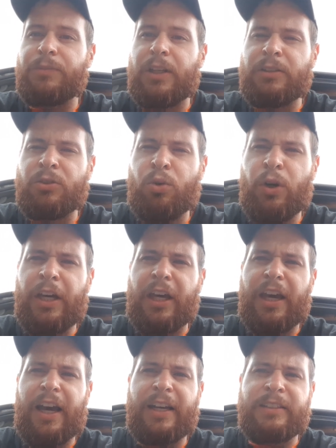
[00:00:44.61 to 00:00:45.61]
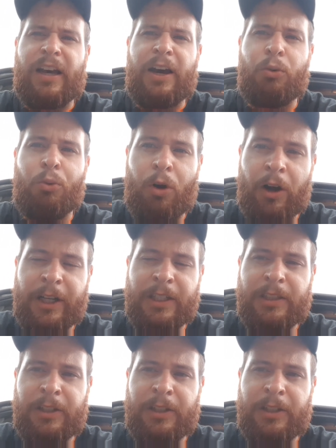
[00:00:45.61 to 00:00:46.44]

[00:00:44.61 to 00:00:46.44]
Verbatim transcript: as quick as I want it